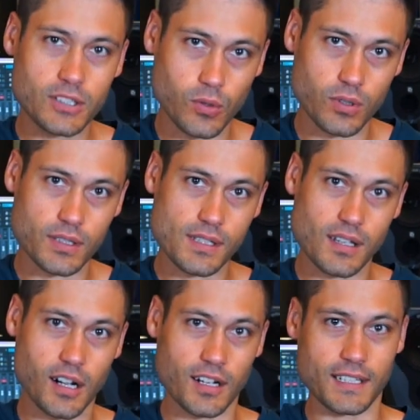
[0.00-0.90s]
chords
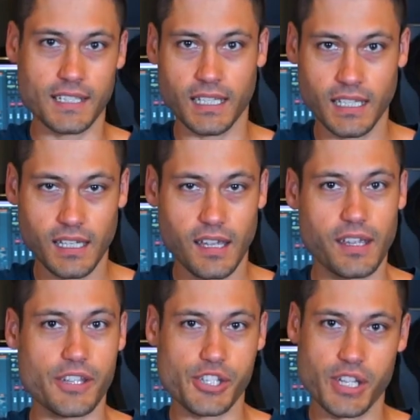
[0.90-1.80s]
are D,
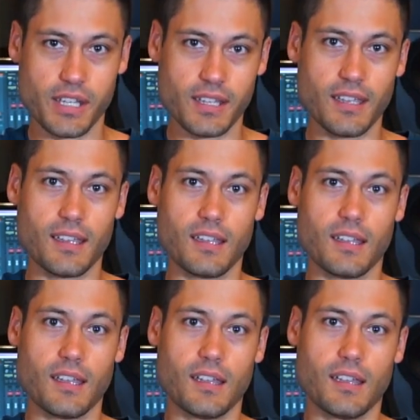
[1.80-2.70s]
G,
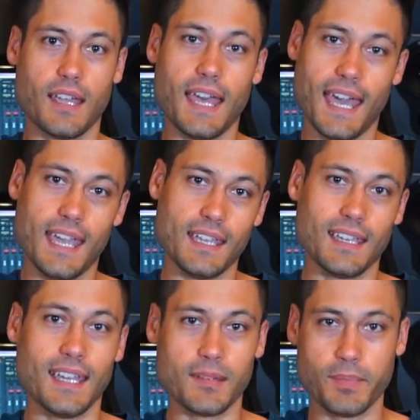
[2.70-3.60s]
A,
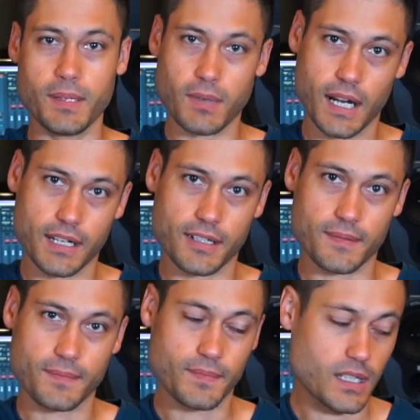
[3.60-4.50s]
and B minor.
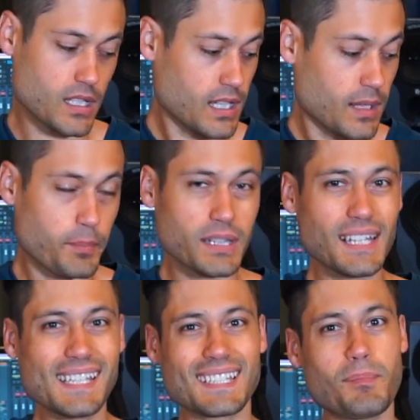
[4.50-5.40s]
But
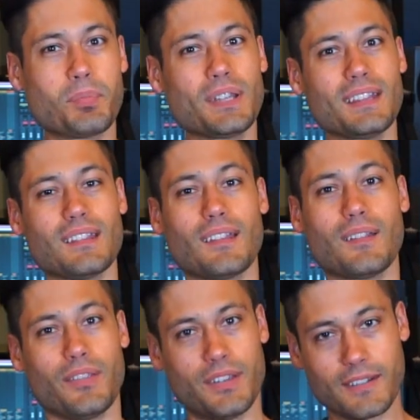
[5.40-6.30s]
let's complete
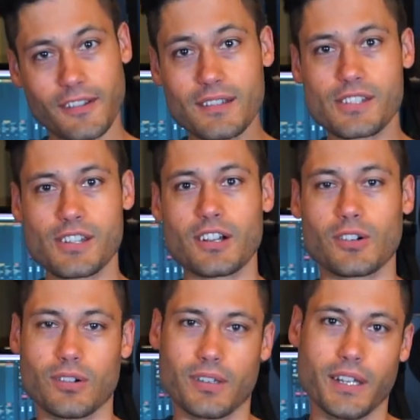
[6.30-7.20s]
the
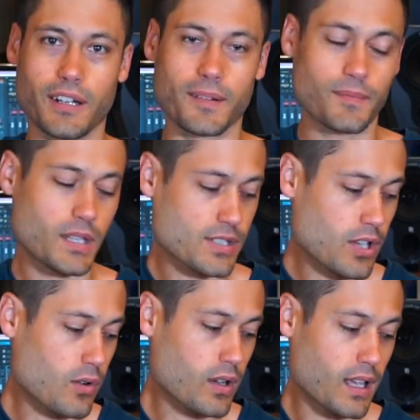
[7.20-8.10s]
circle here.
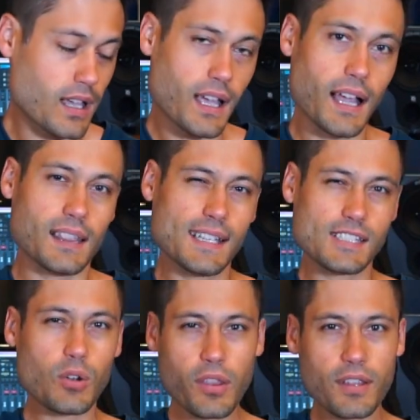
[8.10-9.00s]
So let's
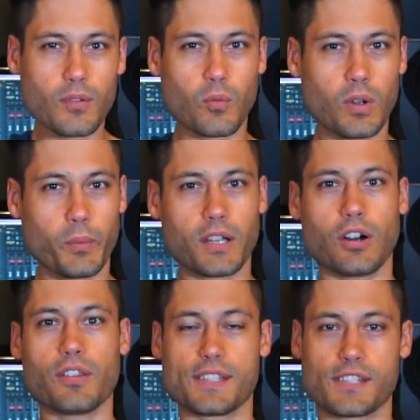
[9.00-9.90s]
go to what we
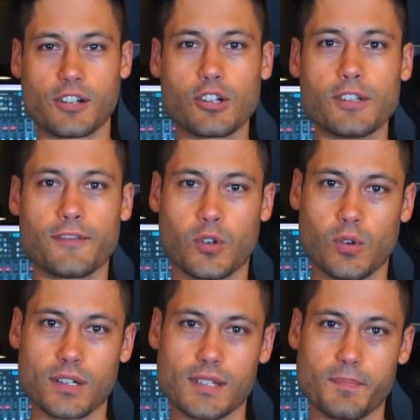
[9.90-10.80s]
call the circle of
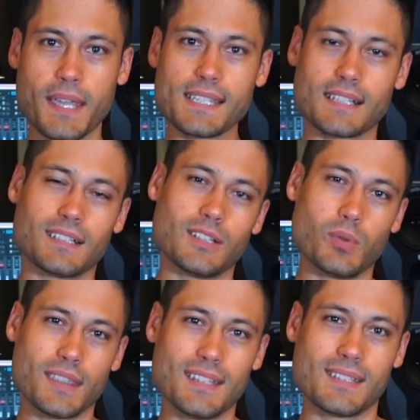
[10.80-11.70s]
chords. Basically
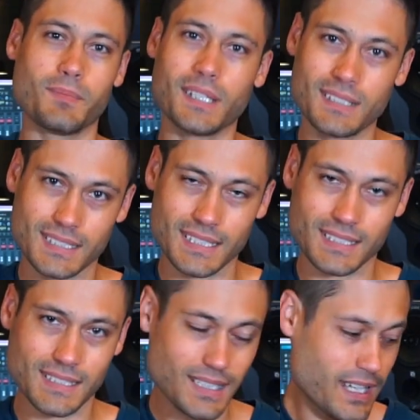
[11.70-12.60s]
what this means
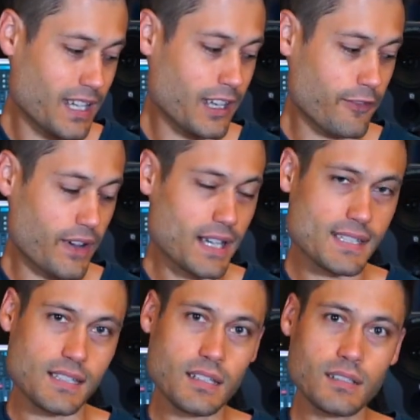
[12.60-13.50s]
is if I
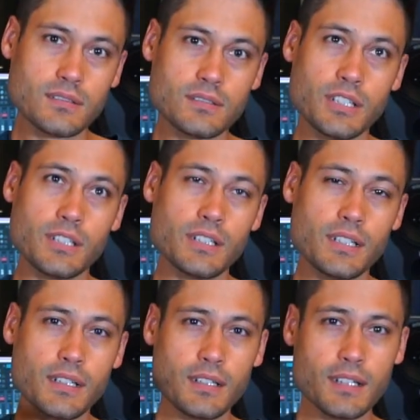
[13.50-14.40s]
sing da da
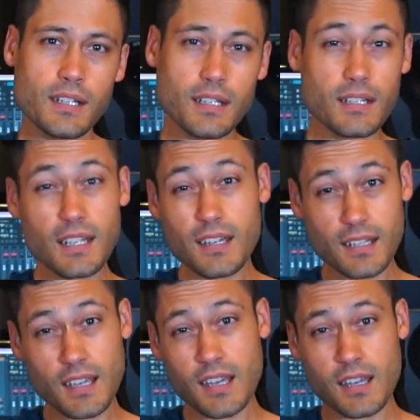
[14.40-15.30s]
da da da da
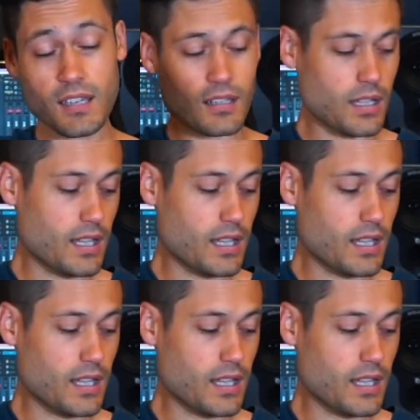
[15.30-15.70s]
da,